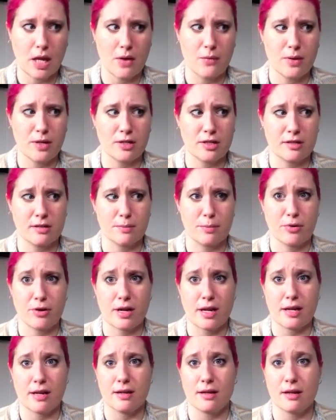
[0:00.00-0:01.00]
which is
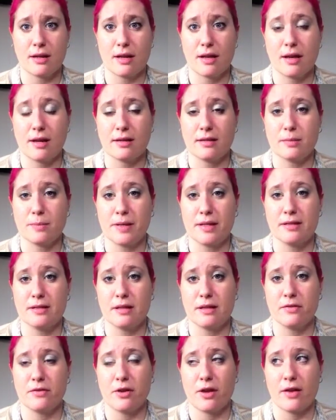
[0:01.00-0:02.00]
pretty
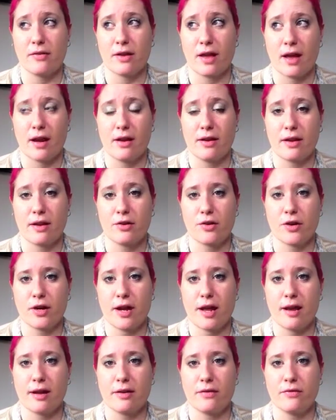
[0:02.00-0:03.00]
inexpensive. You have to kind of get
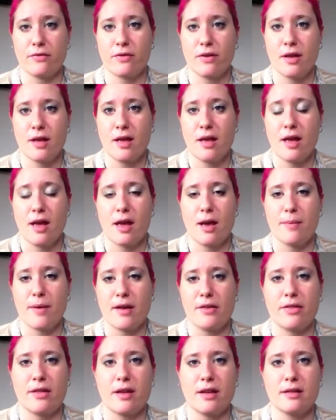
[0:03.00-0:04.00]
creative
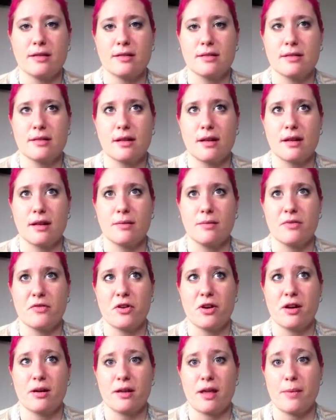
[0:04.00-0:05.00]
about things if
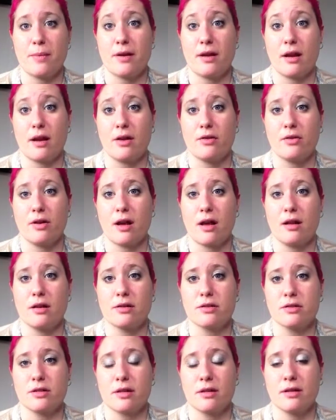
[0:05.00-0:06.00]
you're going to keep it at $100.
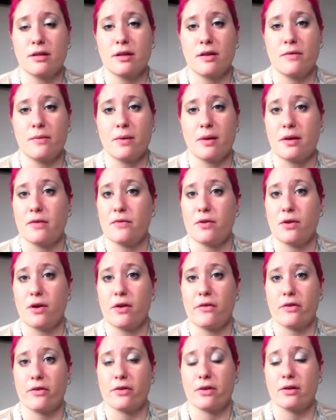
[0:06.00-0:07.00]
I mean, if you
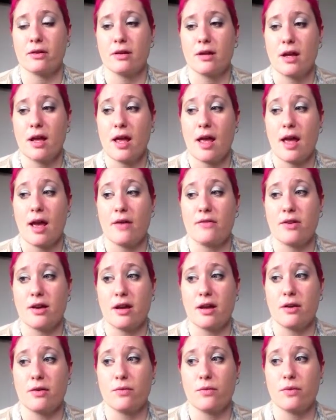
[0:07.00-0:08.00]
ever have
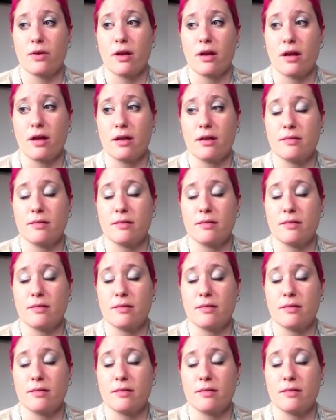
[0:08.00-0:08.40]
done a